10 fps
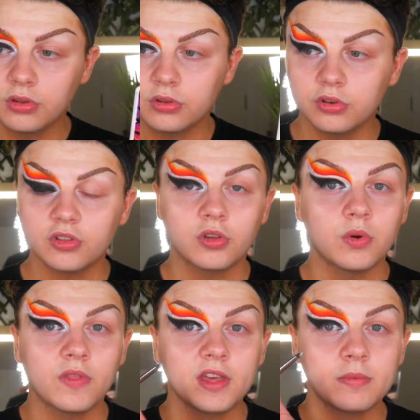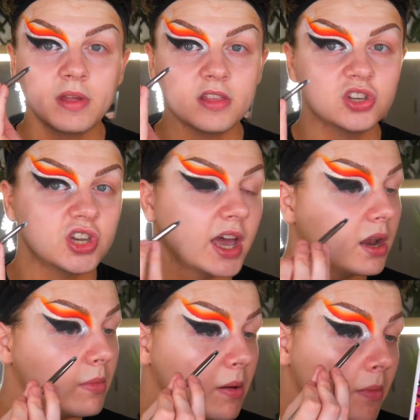Just because I want this bit to
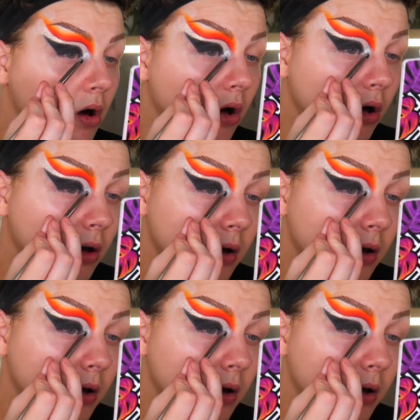shine a bit more.